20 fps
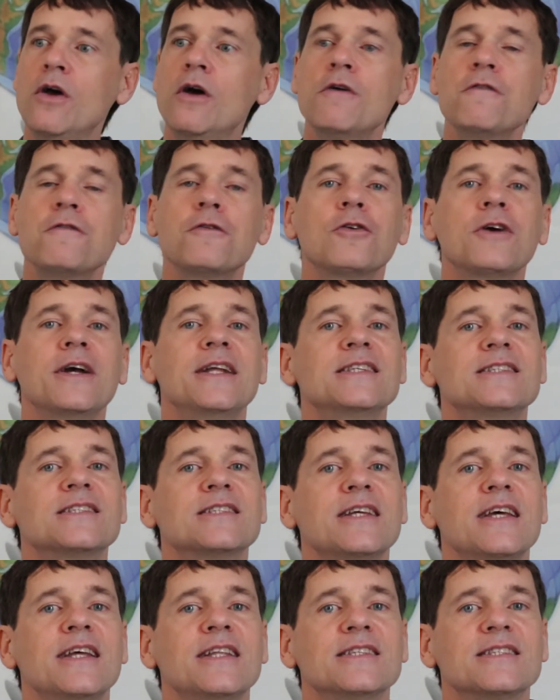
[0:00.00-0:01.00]
For
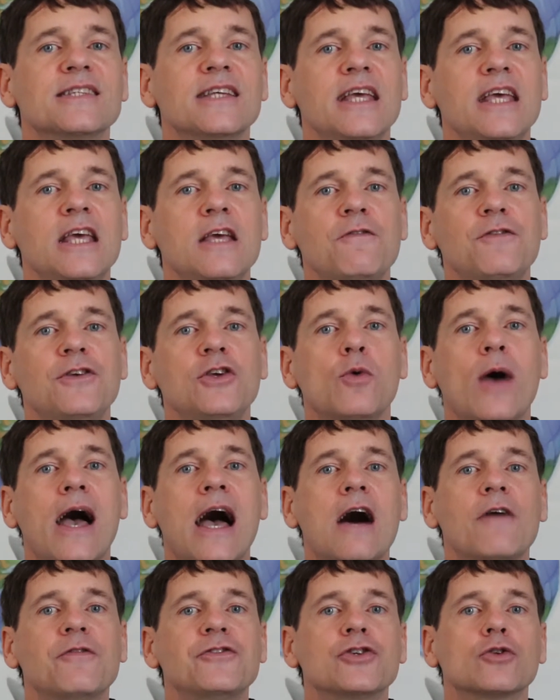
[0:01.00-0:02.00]
instance, if you
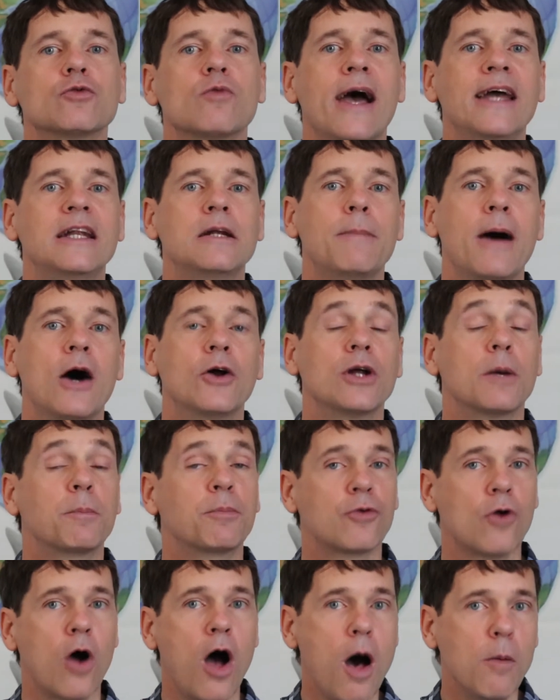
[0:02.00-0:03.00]
have to write about a
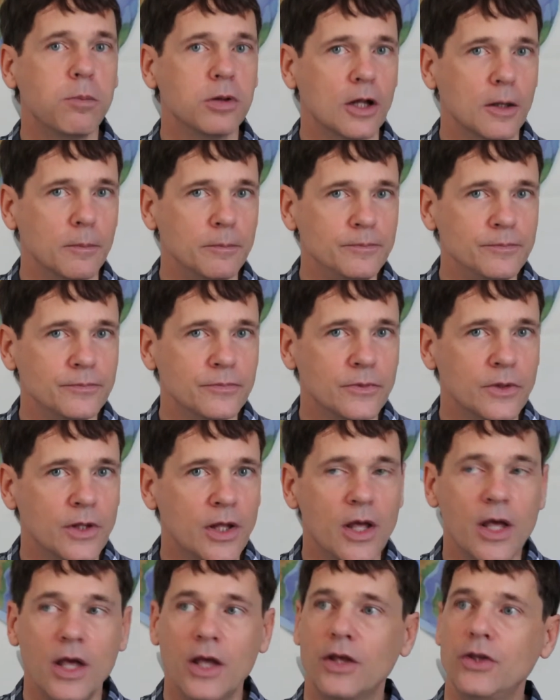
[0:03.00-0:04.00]
problem,
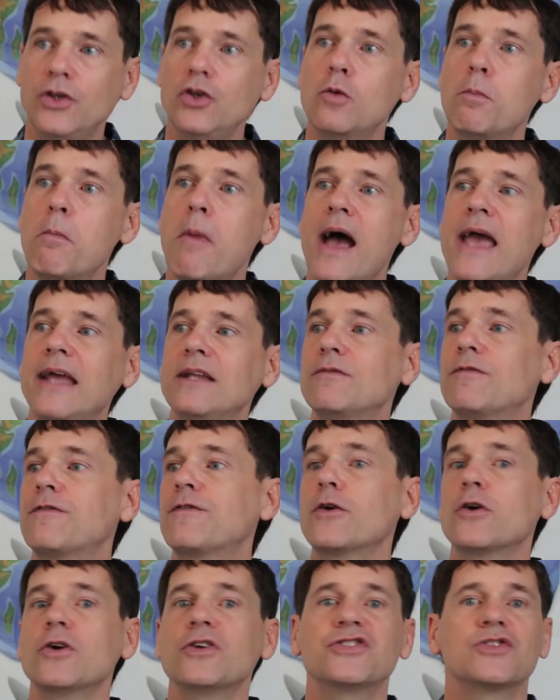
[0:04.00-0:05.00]
you might
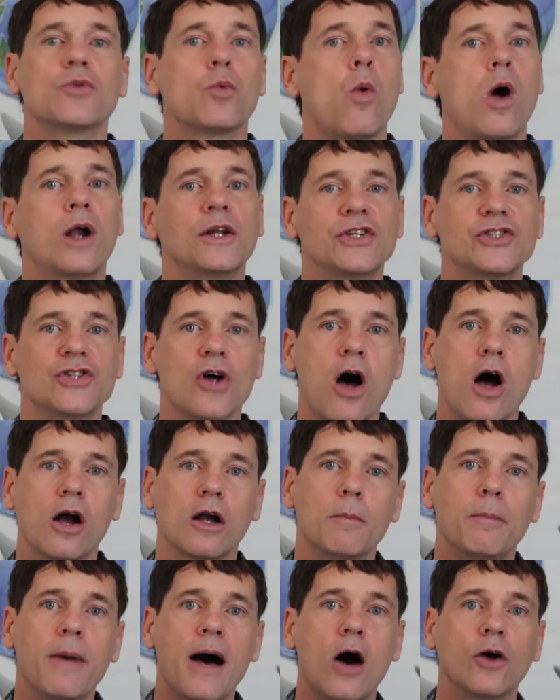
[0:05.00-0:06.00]
first want to talk
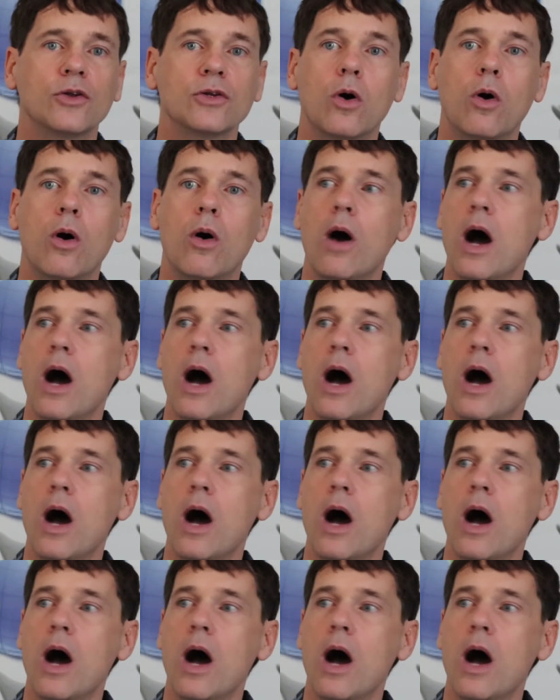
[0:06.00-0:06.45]
about